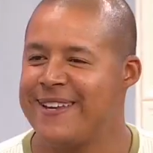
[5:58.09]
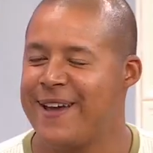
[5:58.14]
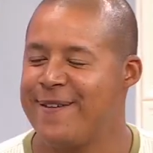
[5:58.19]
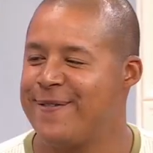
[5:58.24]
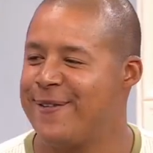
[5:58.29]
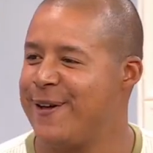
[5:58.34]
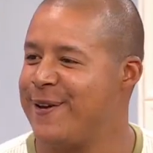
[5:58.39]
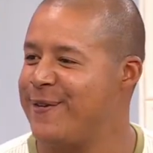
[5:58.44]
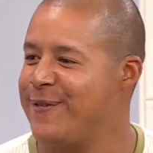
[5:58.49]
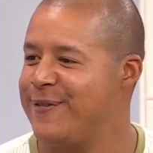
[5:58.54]
to have
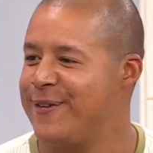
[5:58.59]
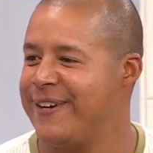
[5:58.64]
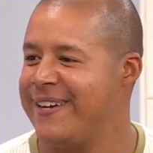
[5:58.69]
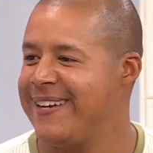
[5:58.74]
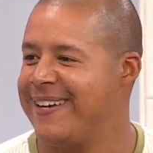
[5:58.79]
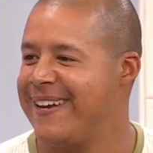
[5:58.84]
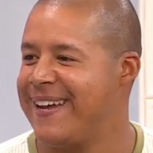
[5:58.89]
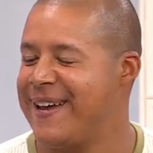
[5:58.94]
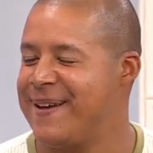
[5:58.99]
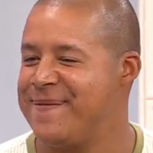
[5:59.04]
a lot of fun.
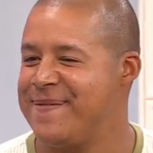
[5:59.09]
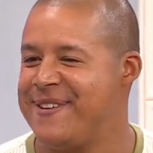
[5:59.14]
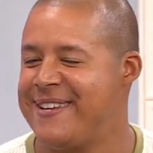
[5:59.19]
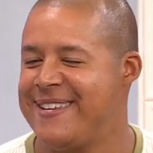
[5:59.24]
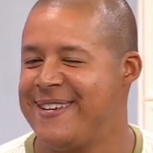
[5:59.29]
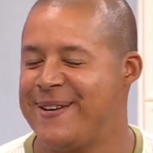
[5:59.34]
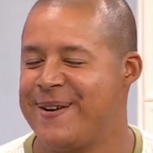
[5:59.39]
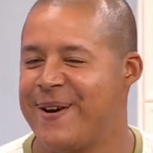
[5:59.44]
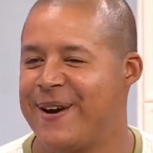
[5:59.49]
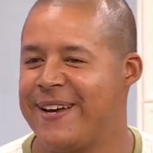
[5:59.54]
I mean,
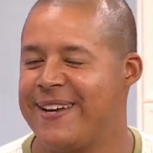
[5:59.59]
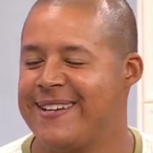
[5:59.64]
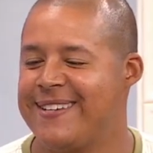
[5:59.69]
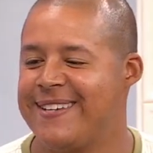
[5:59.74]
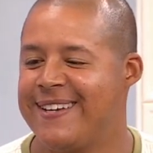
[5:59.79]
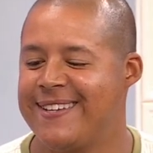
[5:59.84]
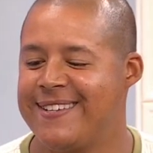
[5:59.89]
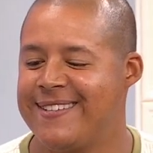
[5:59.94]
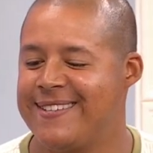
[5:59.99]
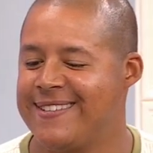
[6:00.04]
you know, our
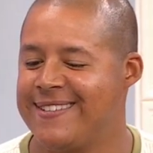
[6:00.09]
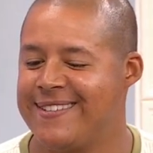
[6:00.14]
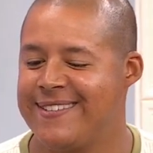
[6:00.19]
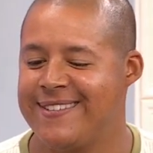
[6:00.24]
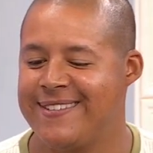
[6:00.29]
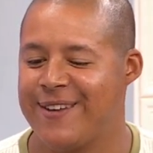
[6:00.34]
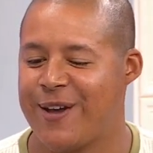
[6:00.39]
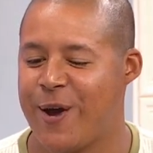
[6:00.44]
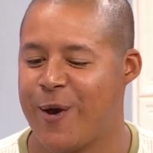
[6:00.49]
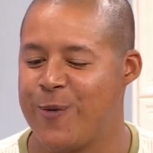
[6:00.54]

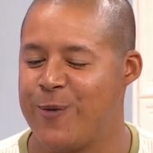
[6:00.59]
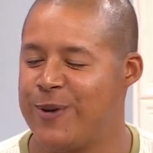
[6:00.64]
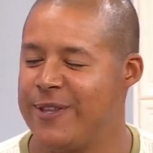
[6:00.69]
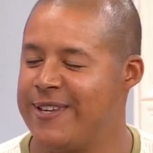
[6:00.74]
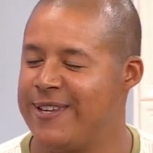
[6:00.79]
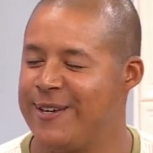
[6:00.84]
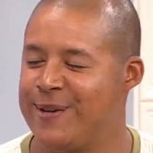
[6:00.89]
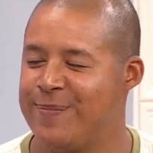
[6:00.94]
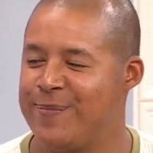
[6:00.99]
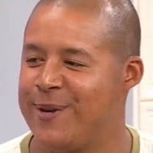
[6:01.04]
contestants are
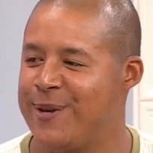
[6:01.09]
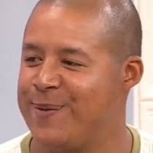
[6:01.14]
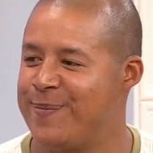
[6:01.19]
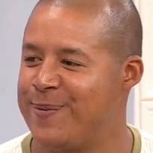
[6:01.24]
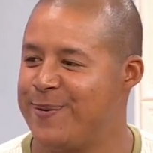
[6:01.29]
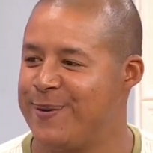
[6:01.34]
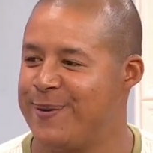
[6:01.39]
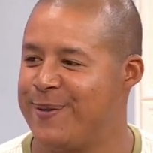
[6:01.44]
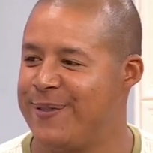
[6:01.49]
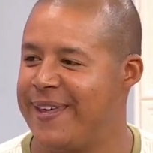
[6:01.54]
really good
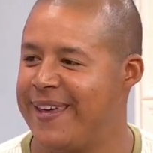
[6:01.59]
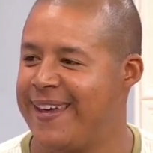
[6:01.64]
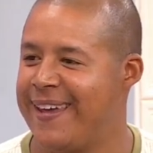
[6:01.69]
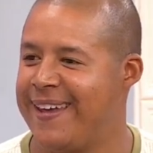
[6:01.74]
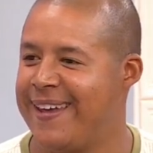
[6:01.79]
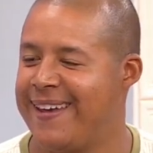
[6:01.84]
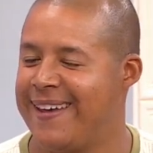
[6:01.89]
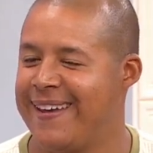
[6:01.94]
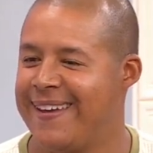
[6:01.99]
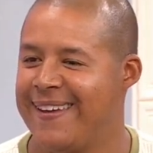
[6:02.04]
people. They,
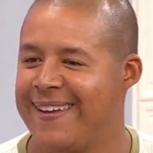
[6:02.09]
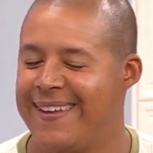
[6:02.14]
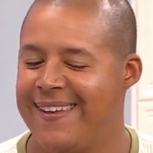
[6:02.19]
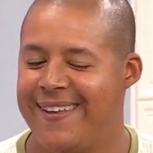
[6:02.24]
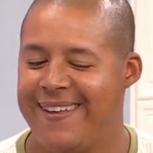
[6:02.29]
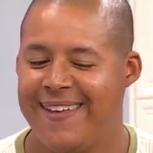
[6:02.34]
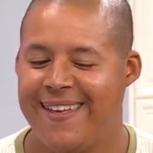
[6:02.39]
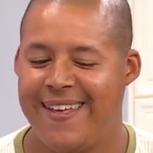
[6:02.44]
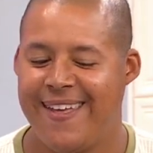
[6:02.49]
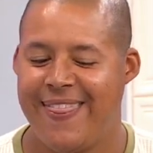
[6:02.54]
uh,
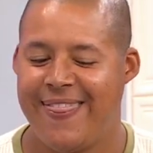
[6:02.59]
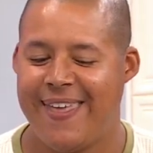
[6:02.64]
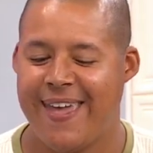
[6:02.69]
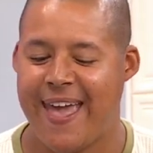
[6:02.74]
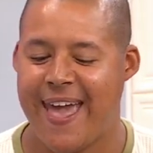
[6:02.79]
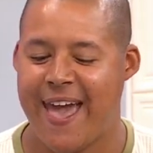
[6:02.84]
they